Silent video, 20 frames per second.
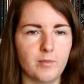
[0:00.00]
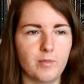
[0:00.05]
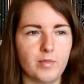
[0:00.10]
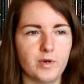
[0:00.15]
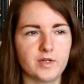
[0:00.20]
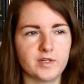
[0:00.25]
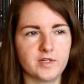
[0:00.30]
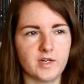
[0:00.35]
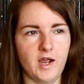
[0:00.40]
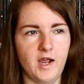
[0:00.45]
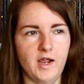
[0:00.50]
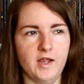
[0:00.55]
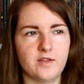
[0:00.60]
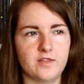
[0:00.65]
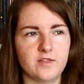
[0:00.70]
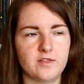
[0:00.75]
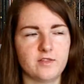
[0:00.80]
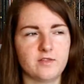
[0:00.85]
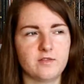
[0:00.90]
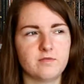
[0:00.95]
But
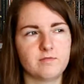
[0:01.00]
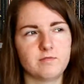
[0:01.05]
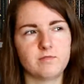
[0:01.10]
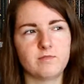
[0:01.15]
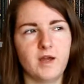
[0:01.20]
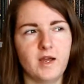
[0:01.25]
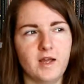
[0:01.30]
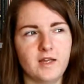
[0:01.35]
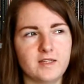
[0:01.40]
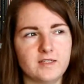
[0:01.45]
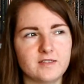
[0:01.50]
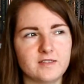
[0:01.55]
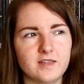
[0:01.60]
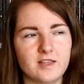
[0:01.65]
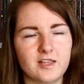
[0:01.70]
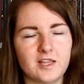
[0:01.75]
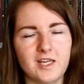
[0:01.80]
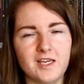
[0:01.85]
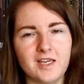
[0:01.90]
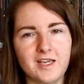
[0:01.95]
I, I
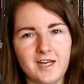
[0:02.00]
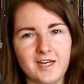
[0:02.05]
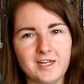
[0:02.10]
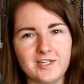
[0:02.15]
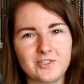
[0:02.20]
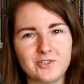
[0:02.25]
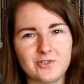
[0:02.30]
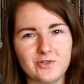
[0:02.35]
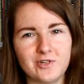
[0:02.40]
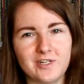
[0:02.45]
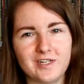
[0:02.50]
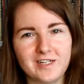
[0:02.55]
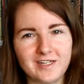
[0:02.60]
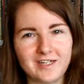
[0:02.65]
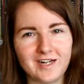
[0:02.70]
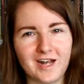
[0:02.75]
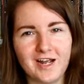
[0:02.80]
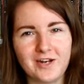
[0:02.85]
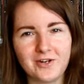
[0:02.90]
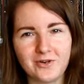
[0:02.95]
think I enjoyed
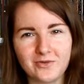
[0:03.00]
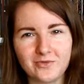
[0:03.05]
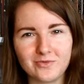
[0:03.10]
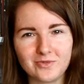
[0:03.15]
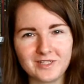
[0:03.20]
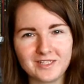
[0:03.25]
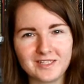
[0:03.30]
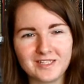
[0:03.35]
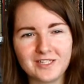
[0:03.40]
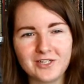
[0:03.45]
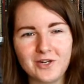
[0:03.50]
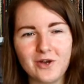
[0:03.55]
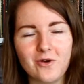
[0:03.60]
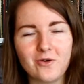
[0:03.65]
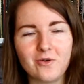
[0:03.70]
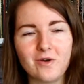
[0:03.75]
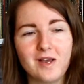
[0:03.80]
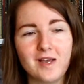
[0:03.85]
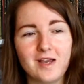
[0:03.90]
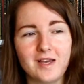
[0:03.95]
it. I don't really
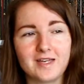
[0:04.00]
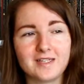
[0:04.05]
know.